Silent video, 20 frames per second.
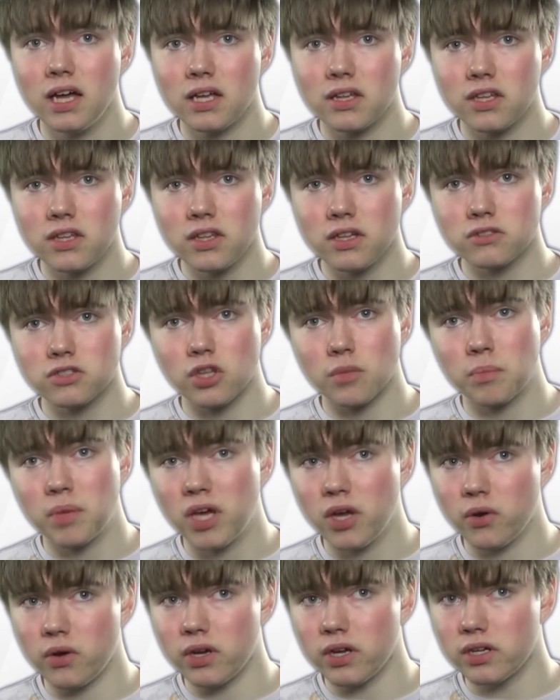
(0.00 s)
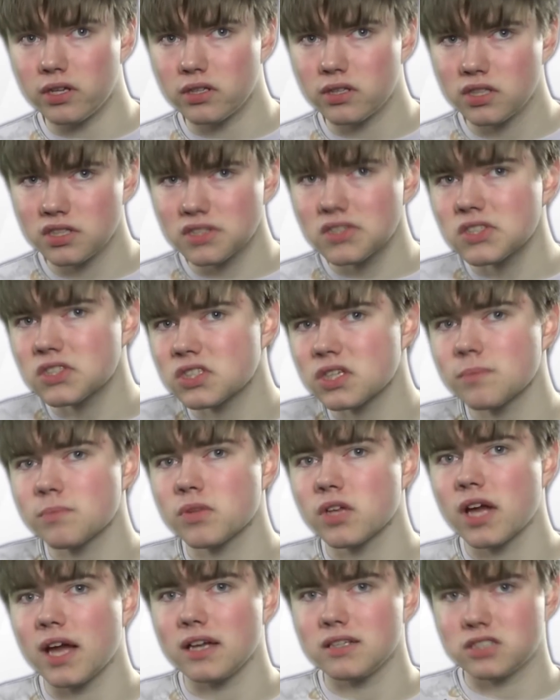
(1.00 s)
Then there's the period. This is
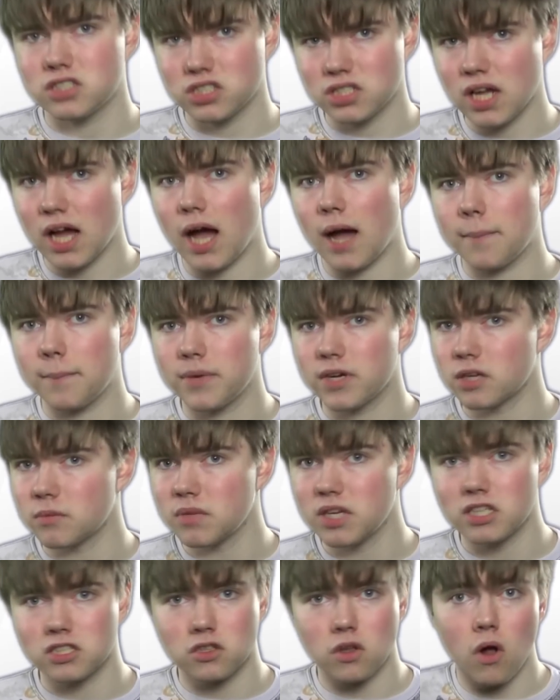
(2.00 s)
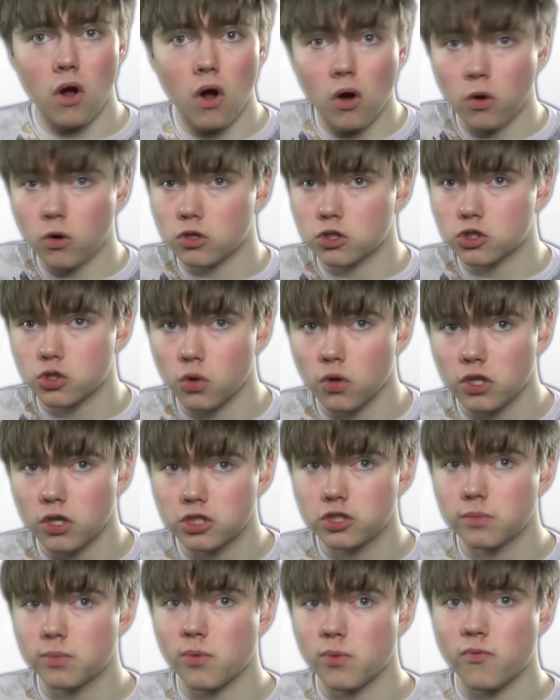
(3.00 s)
simply a stop. It can be as long or short as
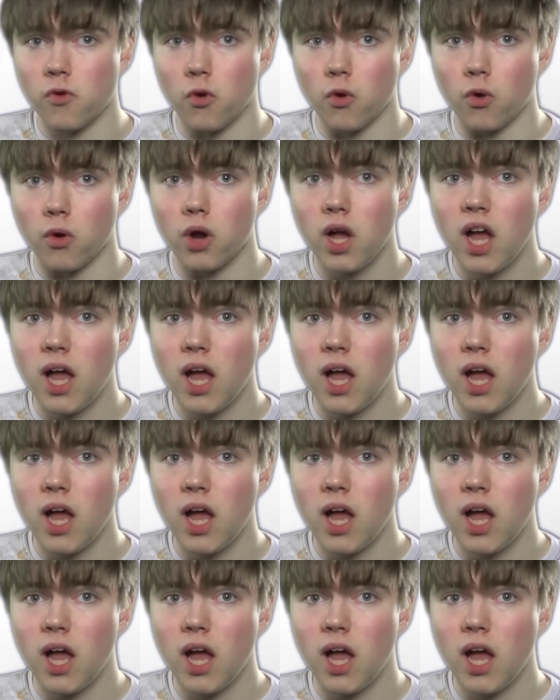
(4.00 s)
you prefer.